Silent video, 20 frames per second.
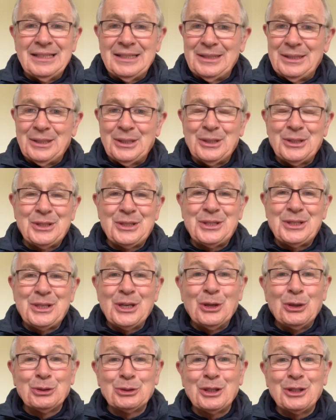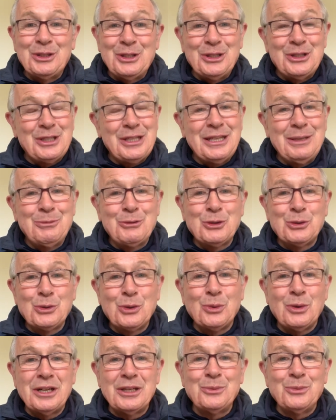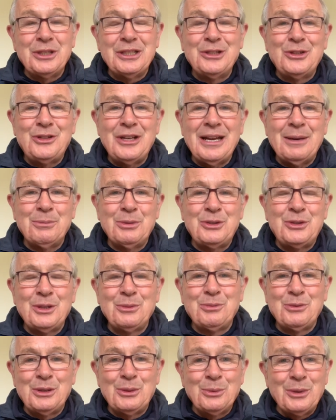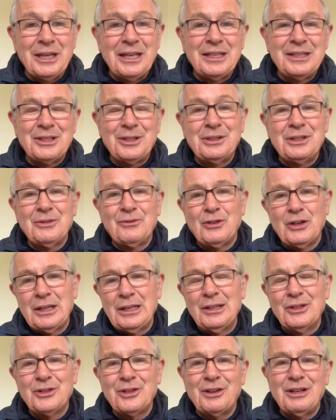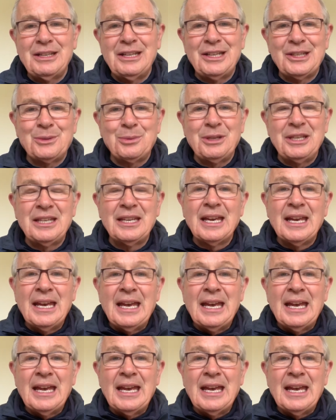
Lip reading: There's talk that this team could go on and win a championship. We'll wait. The finals are on next week.